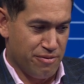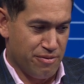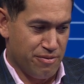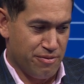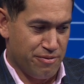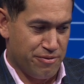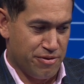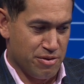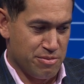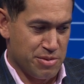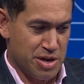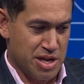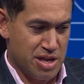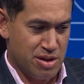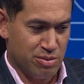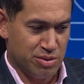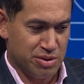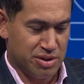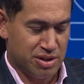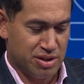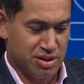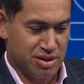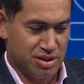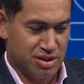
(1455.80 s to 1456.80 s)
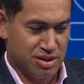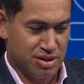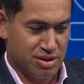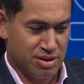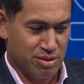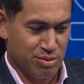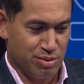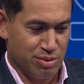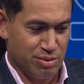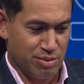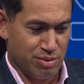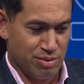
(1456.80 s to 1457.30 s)
For me,
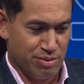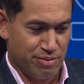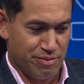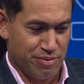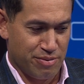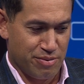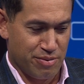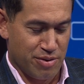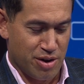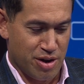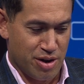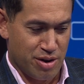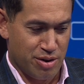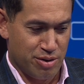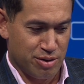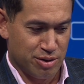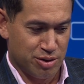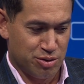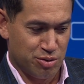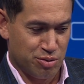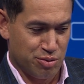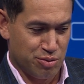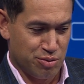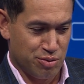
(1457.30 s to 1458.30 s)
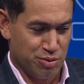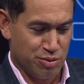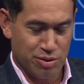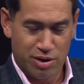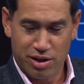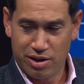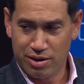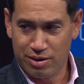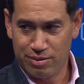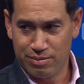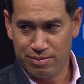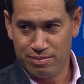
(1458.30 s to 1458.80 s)
I'm not sure, I
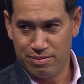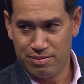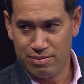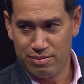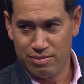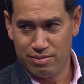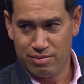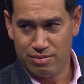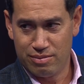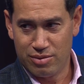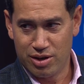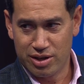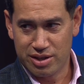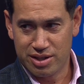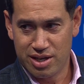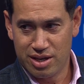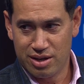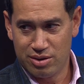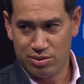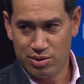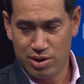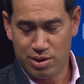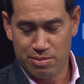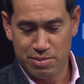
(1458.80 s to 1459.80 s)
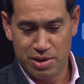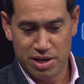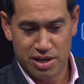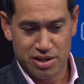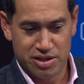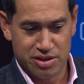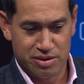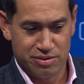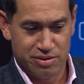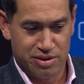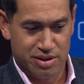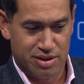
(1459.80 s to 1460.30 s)
think Mike Sandel, our
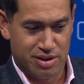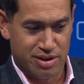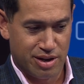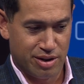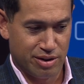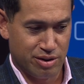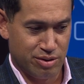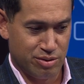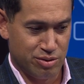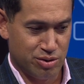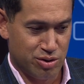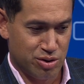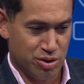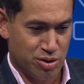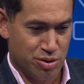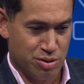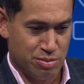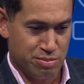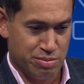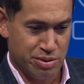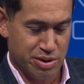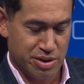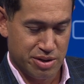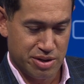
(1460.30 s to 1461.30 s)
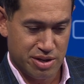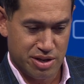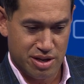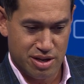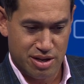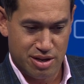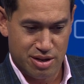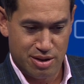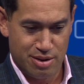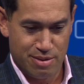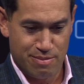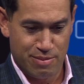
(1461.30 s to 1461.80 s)
manager, had done a good job.
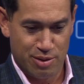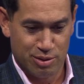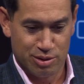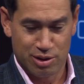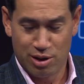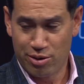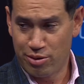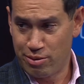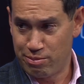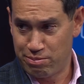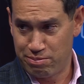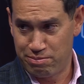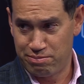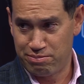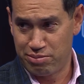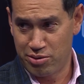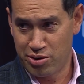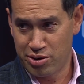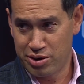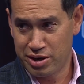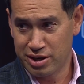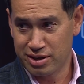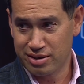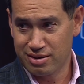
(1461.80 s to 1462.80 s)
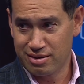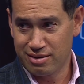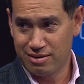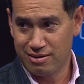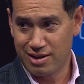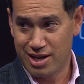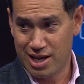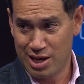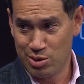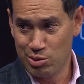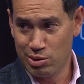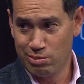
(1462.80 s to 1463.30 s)
There's a lot of
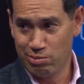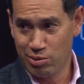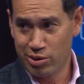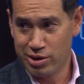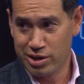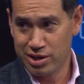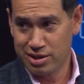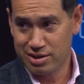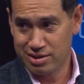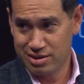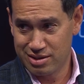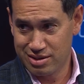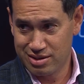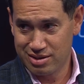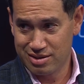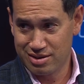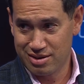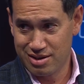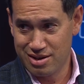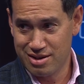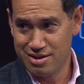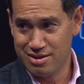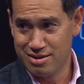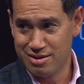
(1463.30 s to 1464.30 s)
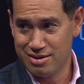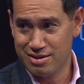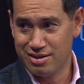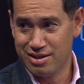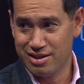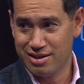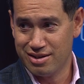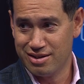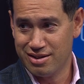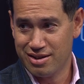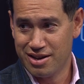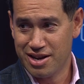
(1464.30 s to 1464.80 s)
Kiwi products in
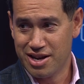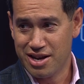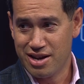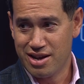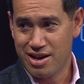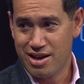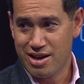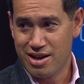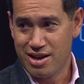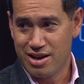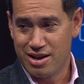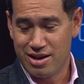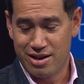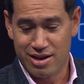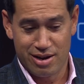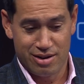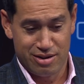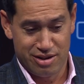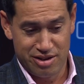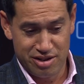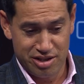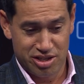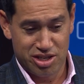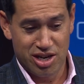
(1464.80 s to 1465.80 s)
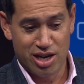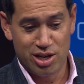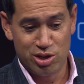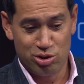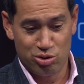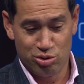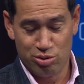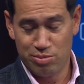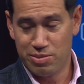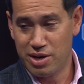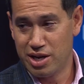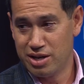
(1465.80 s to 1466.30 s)
the change
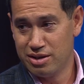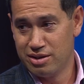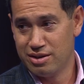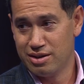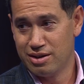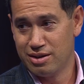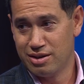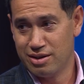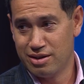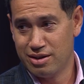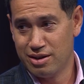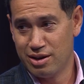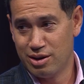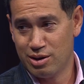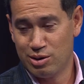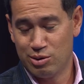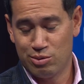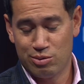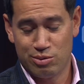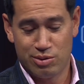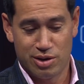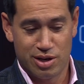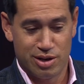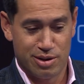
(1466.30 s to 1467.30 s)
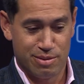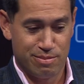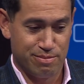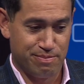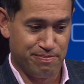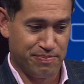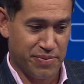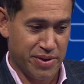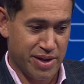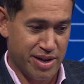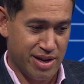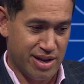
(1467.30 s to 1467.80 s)
room and in
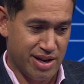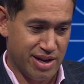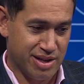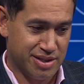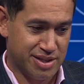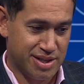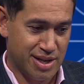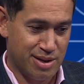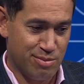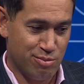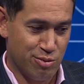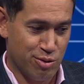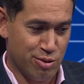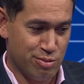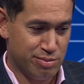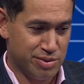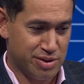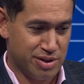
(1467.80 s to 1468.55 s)
our team room.